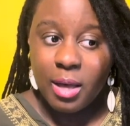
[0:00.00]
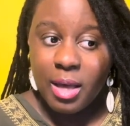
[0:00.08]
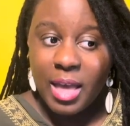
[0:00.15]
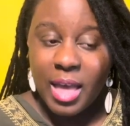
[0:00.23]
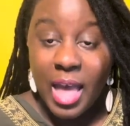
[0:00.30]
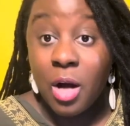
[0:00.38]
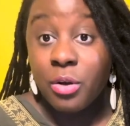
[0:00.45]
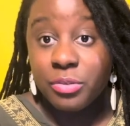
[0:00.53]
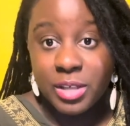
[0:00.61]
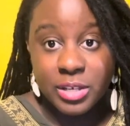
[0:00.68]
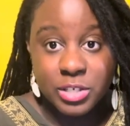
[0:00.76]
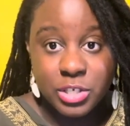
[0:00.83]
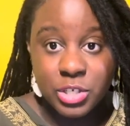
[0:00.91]
health
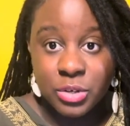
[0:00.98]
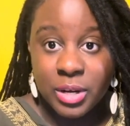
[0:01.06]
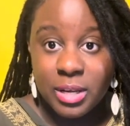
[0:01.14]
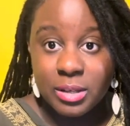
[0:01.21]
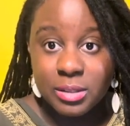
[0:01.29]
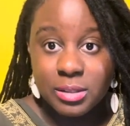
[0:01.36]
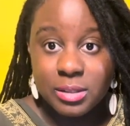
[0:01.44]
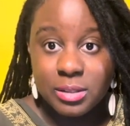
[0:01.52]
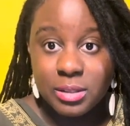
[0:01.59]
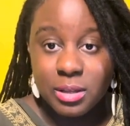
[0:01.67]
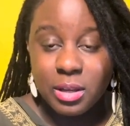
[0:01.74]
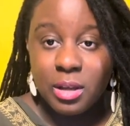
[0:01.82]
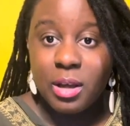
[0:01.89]
history,
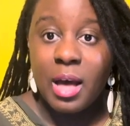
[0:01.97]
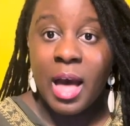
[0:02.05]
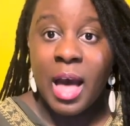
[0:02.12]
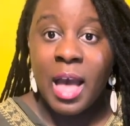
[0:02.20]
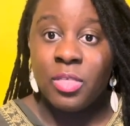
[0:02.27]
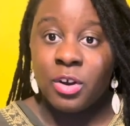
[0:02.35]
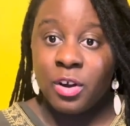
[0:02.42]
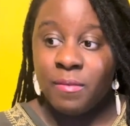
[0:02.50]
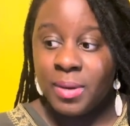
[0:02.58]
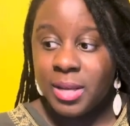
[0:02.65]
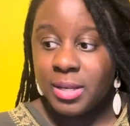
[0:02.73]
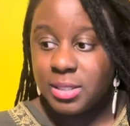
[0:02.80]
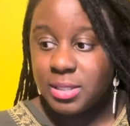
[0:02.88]
either if
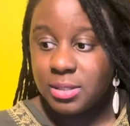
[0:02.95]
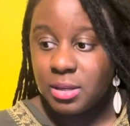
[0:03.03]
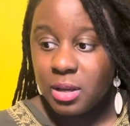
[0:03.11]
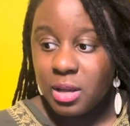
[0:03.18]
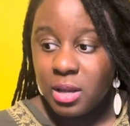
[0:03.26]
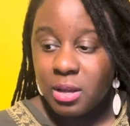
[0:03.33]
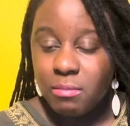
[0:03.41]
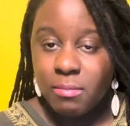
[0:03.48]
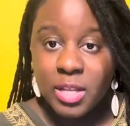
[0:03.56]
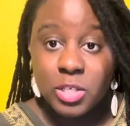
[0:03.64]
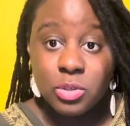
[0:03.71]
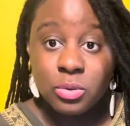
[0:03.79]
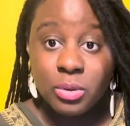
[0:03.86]
it's
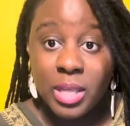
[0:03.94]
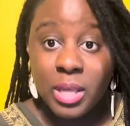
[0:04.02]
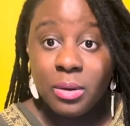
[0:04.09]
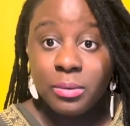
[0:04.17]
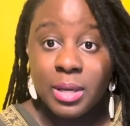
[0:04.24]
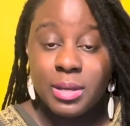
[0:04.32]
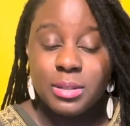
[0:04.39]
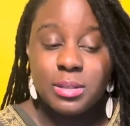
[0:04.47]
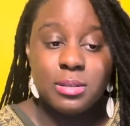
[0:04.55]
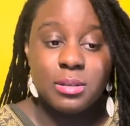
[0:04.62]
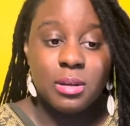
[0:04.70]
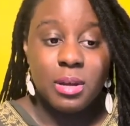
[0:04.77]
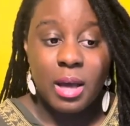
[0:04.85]
mental illness,